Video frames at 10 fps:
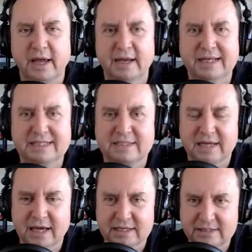and as
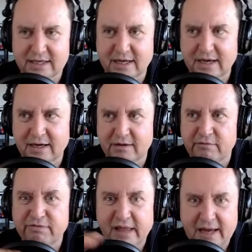as uh,
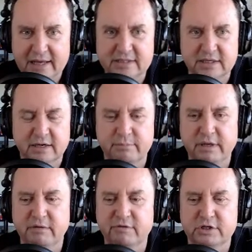flat as it can
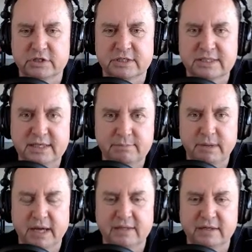be versus steep
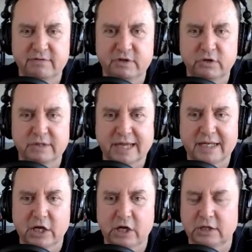and difficult
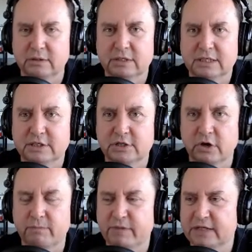and long.
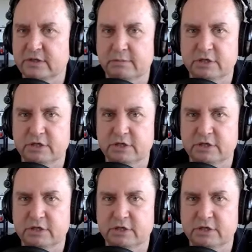So that's our